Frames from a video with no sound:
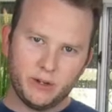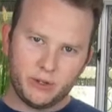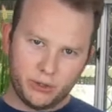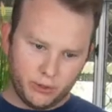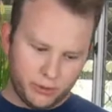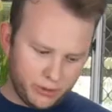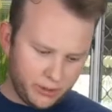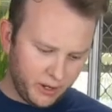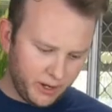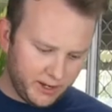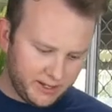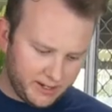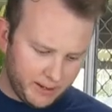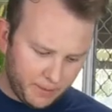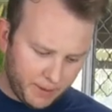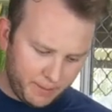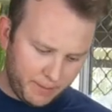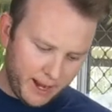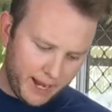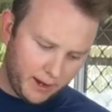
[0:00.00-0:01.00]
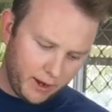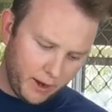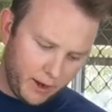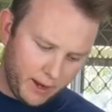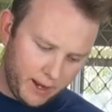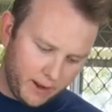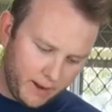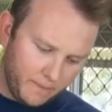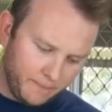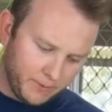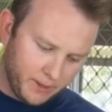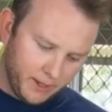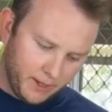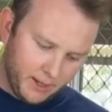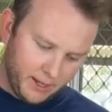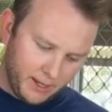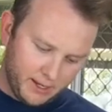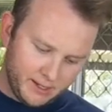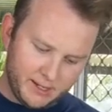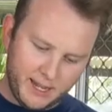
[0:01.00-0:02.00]
to dice up the mango here
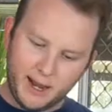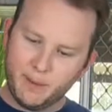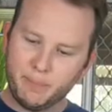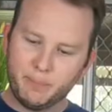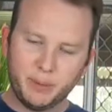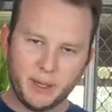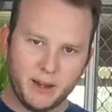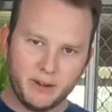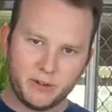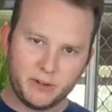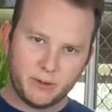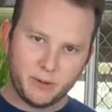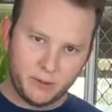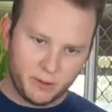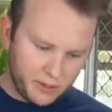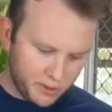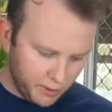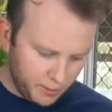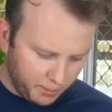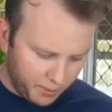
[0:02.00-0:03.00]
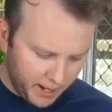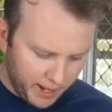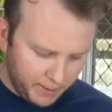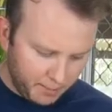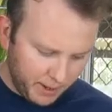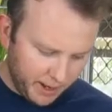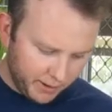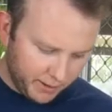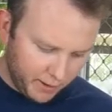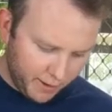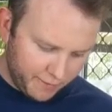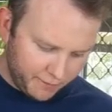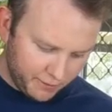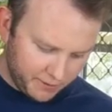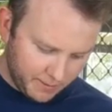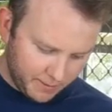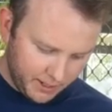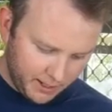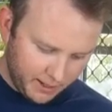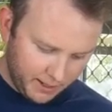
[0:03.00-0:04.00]
is get a blunt sort of bread butter knife or
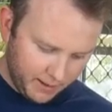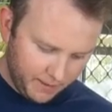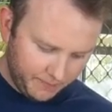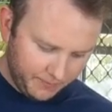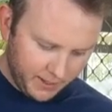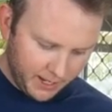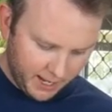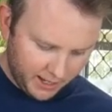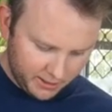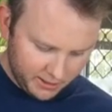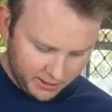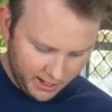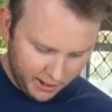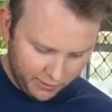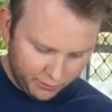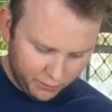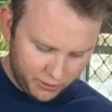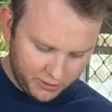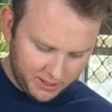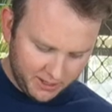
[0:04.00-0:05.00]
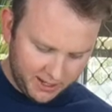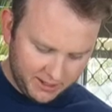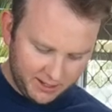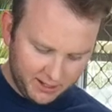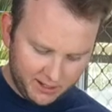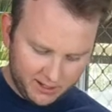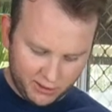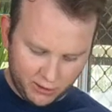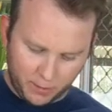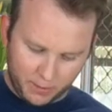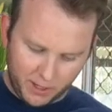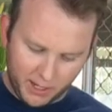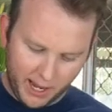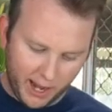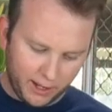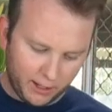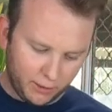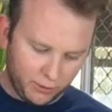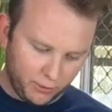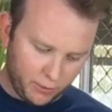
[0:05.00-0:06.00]
something and just cut through. So that's gonna stop you
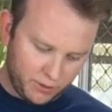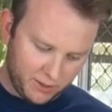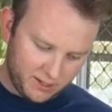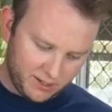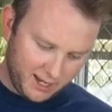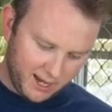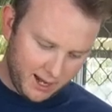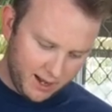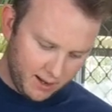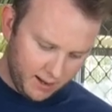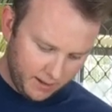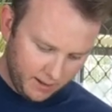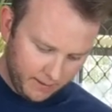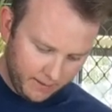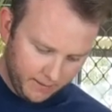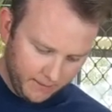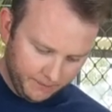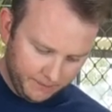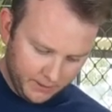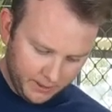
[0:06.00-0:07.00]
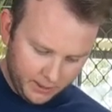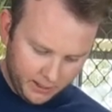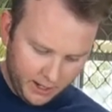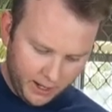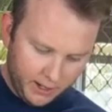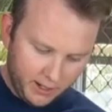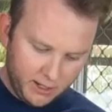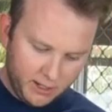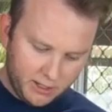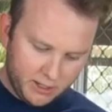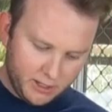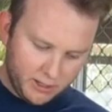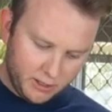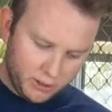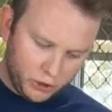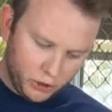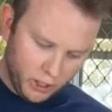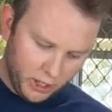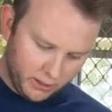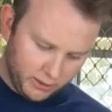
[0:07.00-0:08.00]
cutting through the skin. Cut it into the
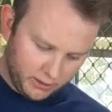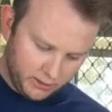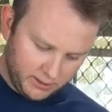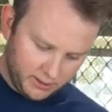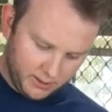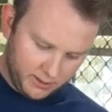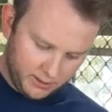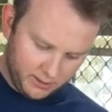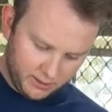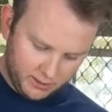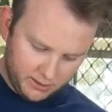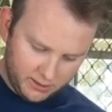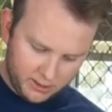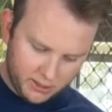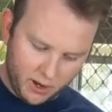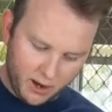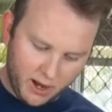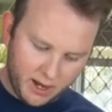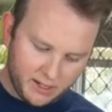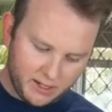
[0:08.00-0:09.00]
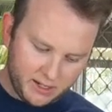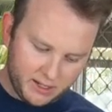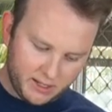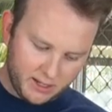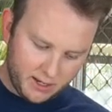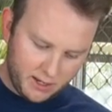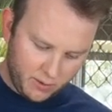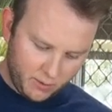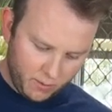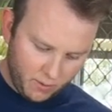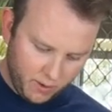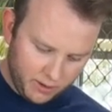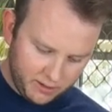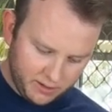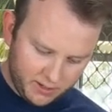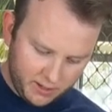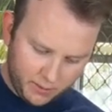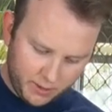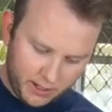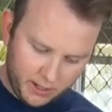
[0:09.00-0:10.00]
chunks, sizes that you want.
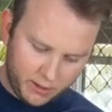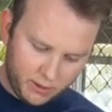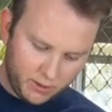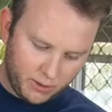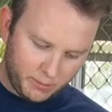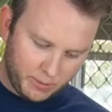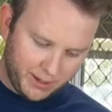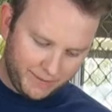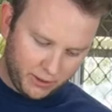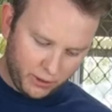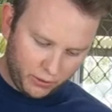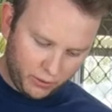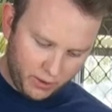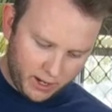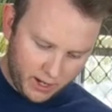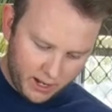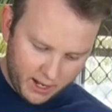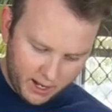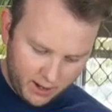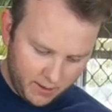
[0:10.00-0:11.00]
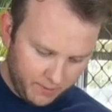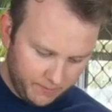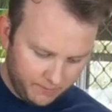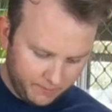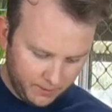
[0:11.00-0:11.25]
So we're gonna do a bit of a grid here.